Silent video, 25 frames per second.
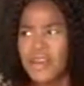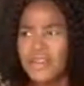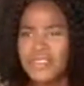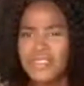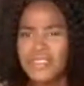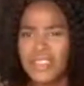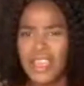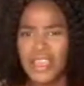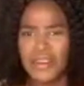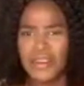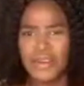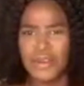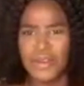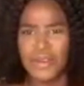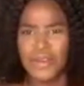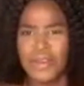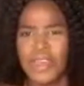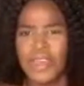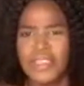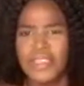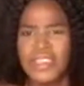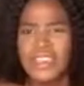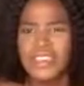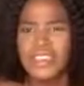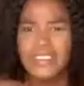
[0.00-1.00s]
I don't know. I
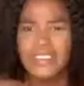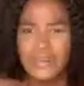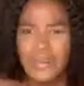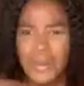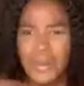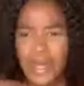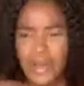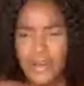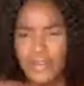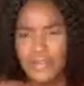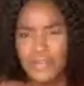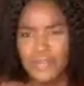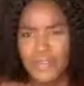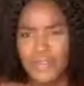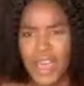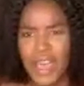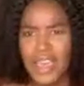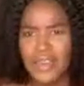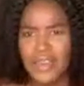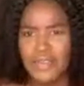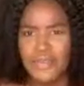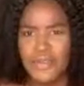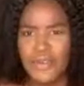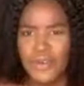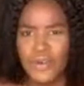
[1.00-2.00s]
think it's about 5
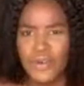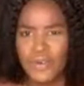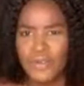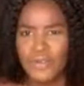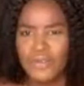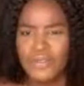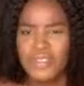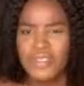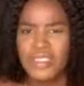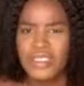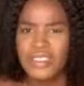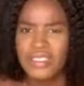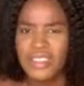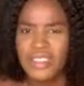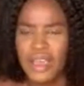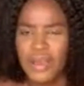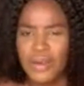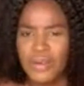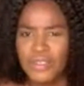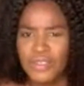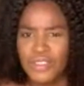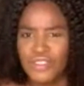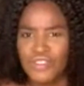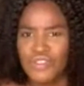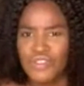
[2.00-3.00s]
or 6
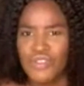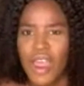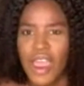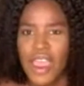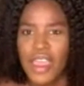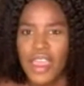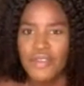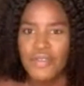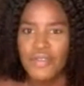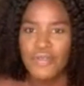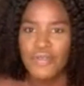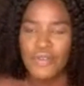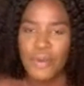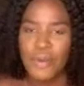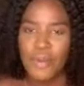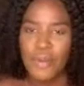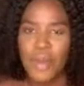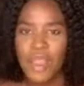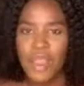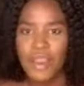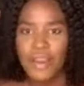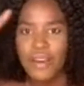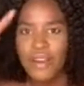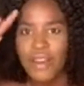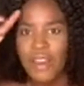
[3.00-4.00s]
hours drive from
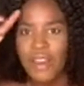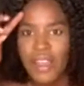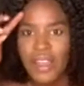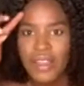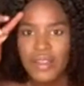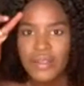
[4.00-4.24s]
Accra.